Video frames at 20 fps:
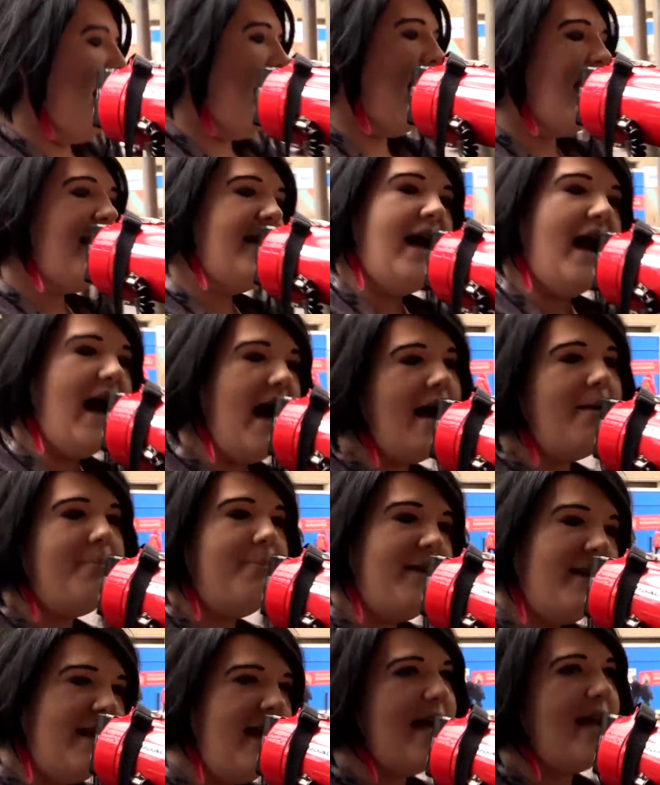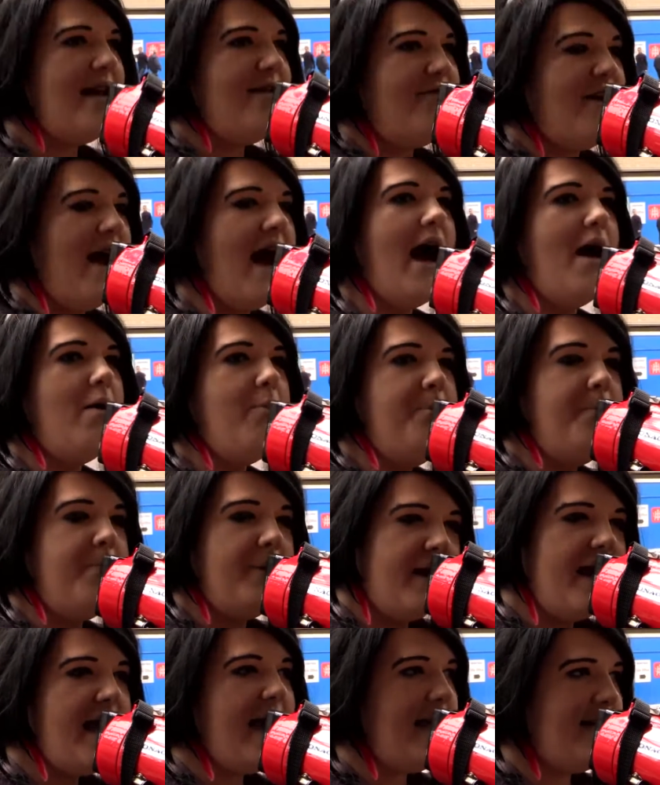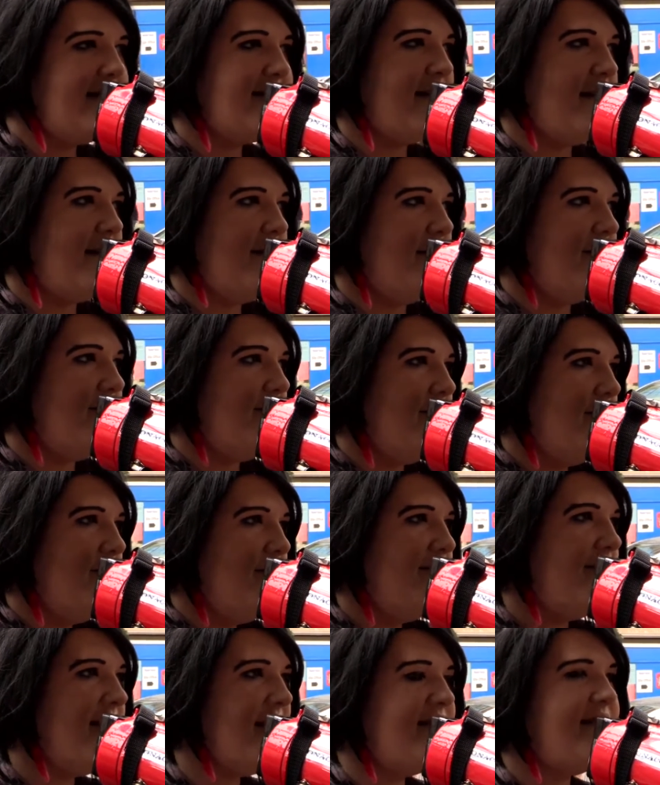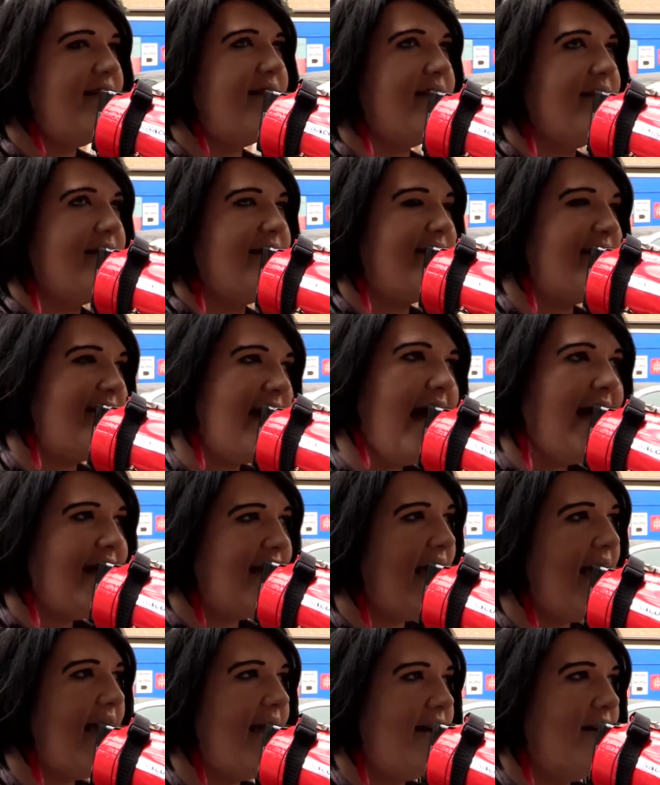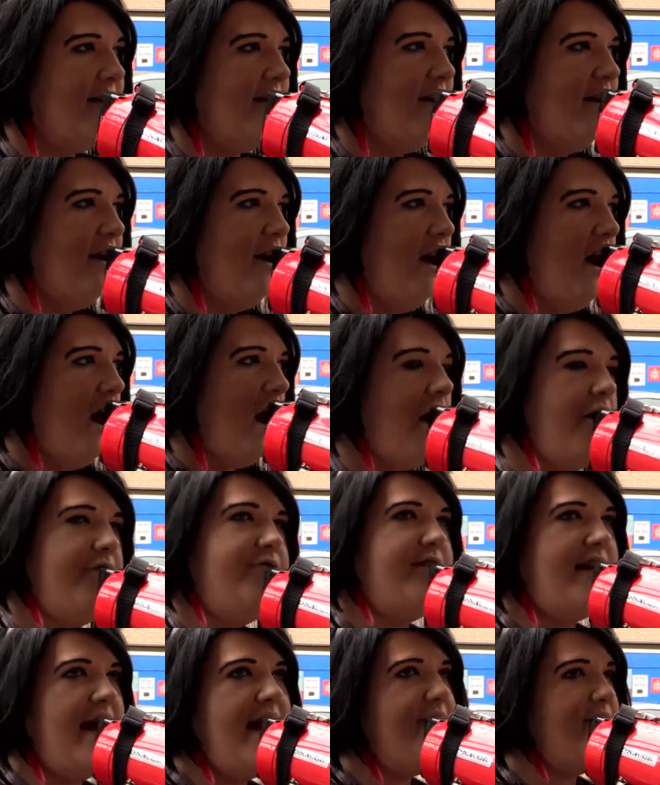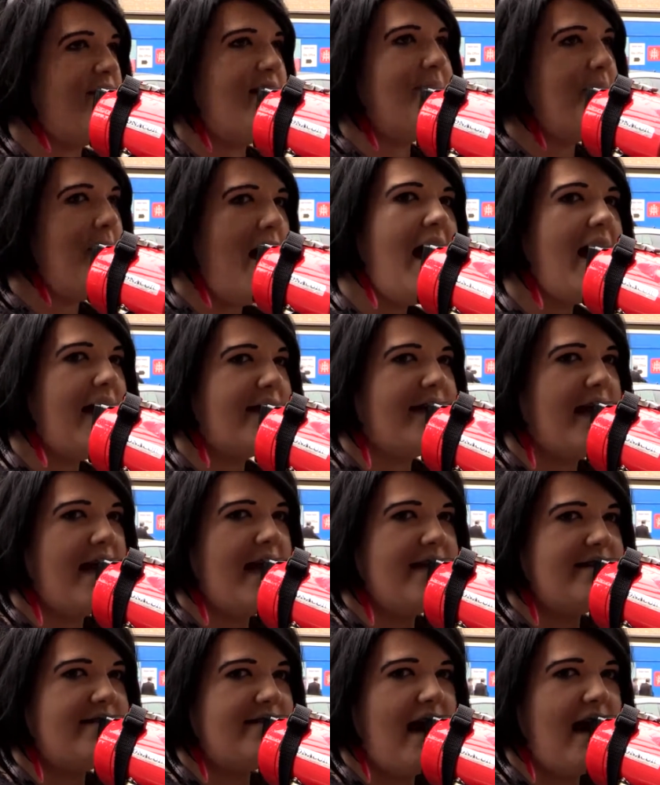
I can't believe how blatant this sacking of David and Mark is.